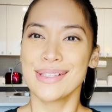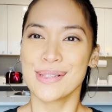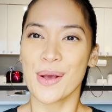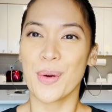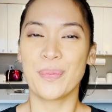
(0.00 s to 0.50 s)

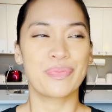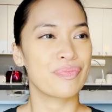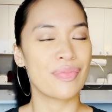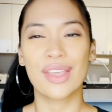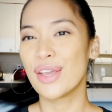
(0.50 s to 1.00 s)
So
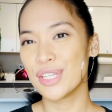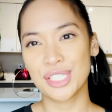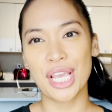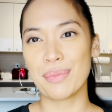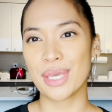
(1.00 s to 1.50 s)

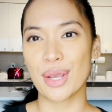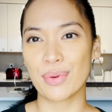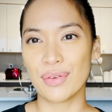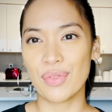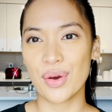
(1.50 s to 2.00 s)
she helped me get
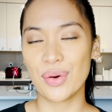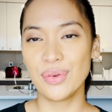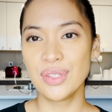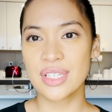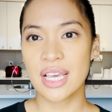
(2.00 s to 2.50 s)
rid of
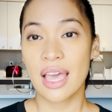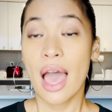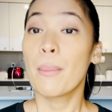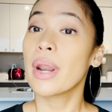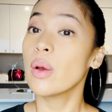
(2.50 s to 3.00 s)
those.
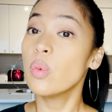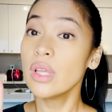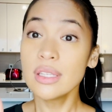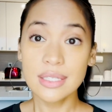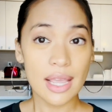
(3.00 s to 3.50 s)
But I
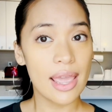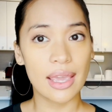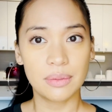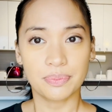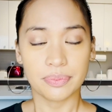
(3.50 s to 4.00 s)
will say,